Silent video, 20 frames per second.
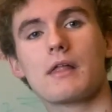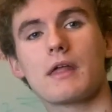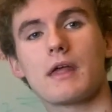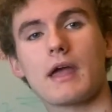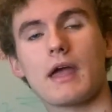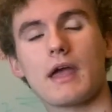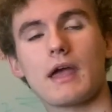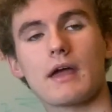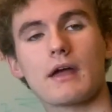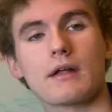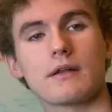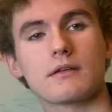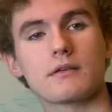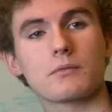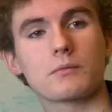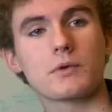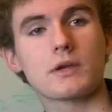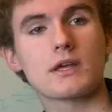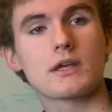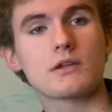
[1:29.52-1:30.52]
And
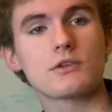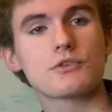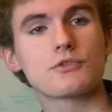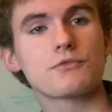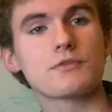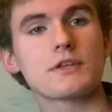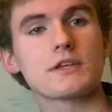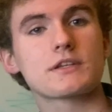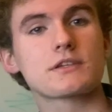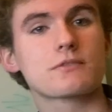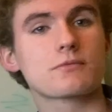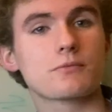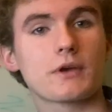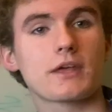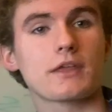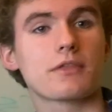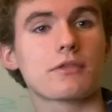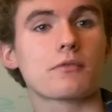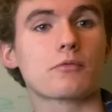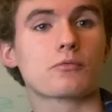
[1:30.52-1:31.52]
we can do this
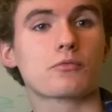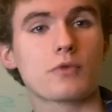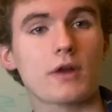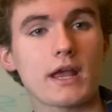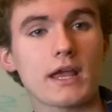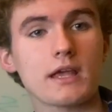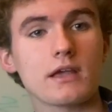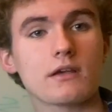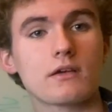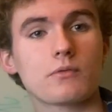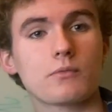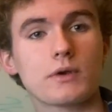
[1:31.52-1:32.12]
with rate,